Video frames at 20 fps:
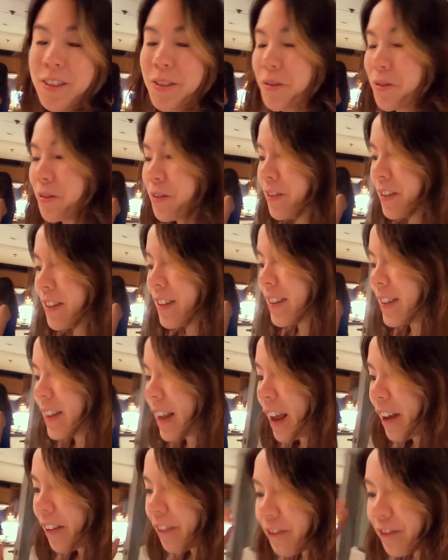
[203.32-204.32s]
two degrees
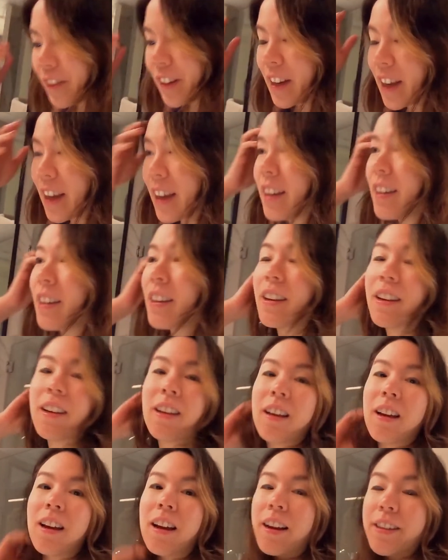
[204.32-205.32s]
every day
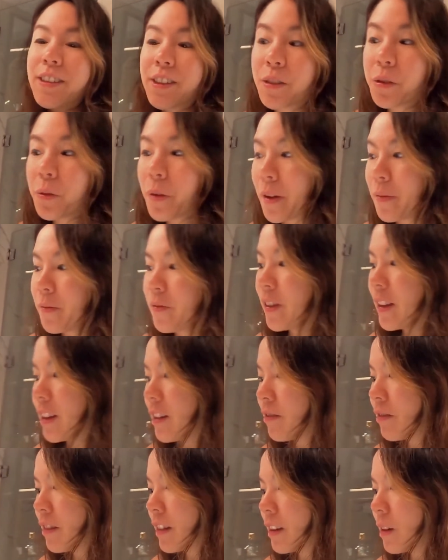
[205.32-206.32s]
I don't know why I'm
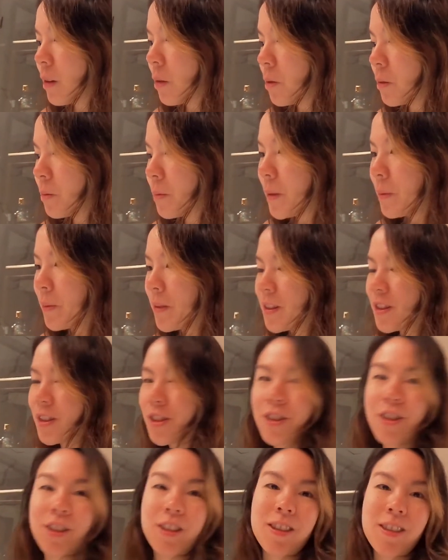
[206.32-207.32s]
feeling really cold maybe
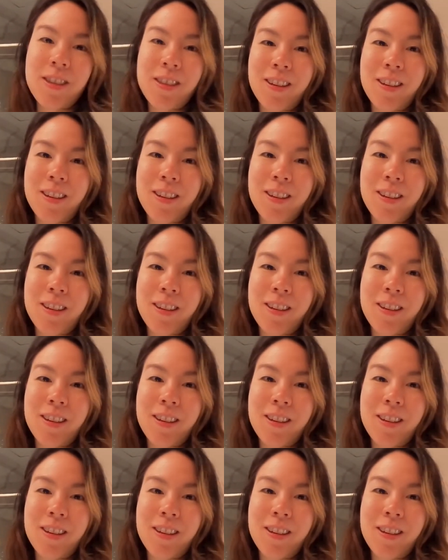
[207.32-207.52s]
it's just